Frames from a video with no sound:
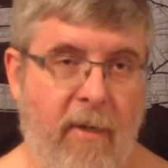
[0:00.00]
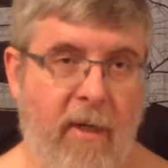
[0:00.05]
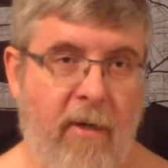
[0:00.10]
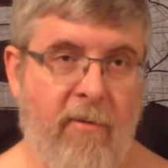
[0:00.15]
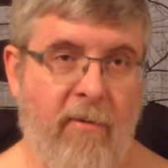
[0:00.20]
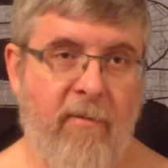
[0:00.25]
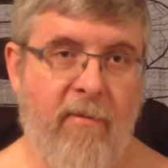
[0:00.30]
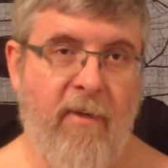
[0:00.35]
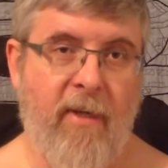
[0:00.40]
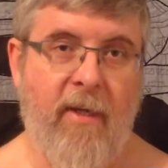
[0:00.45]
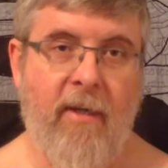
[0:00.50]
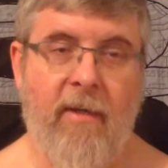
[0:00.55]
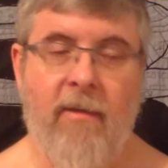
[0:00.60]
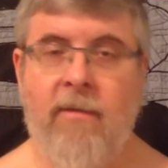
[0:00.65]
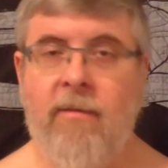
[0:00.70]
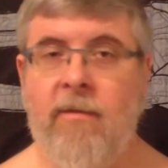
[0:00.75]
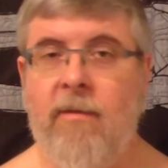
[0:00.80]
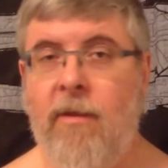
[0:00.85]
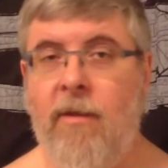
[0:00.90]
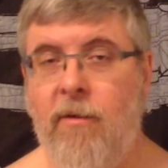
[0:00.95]
power of a,
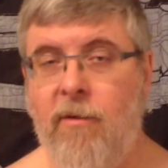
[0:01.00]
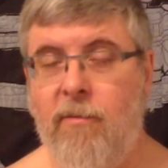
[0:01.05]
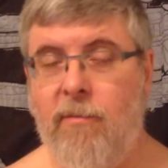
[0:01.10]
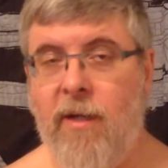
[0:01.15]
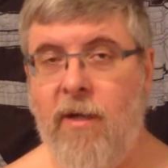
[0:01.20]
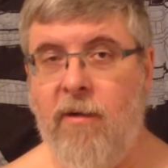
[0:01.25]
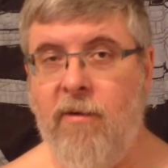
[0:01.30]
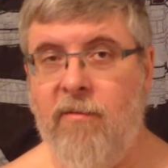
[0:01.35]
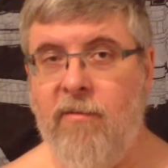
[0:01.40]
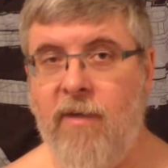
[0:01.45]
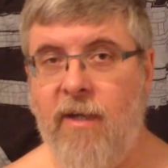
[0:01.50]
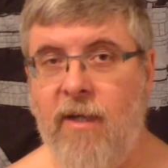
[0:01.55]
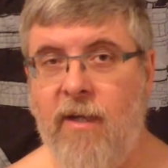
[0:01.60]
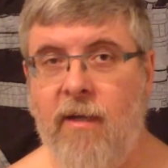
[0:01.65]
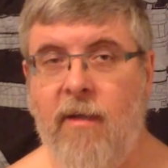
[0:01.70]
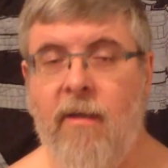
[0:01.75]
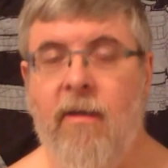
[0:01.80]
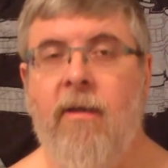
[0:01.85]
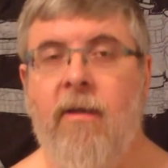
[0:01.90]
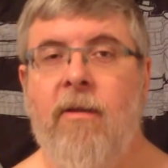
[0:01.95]
the third power of
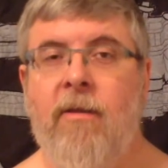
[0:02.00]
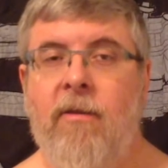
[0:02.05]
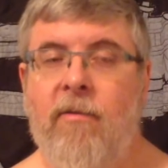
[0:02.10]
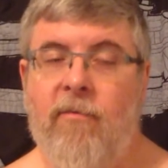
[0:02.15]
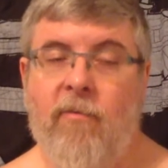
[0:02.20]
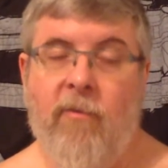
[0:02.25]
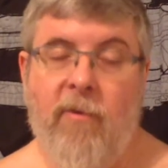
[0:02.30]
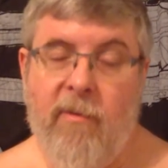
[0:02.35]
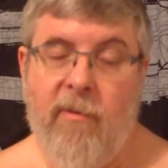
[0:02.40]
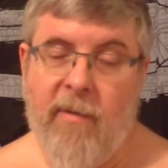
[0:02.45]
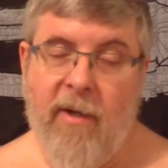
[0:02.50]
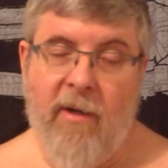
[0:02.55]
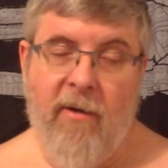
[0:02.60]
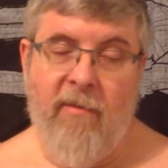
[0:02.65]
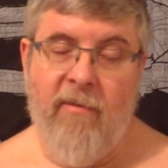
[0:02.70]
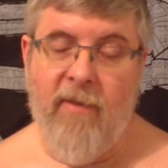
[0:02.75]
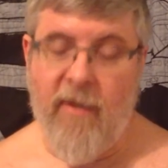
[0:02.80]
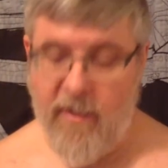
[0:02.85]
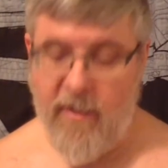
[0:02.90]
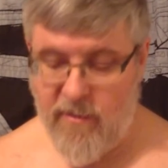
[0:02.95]
a, the fourth power
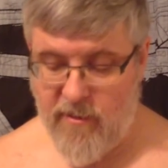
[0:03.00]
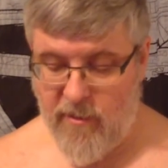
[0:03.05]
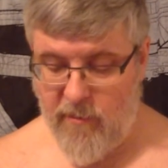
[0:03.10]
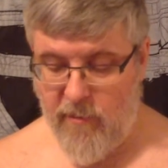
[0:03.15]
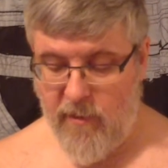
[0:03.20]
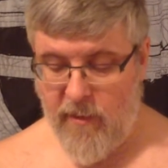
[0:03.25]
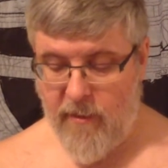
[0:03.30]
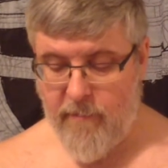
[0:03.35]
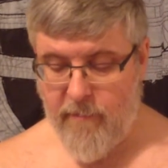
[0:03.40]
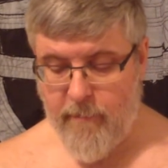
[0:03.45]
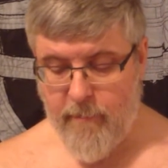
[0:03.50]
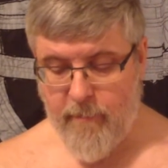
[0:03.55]
of a, and so on.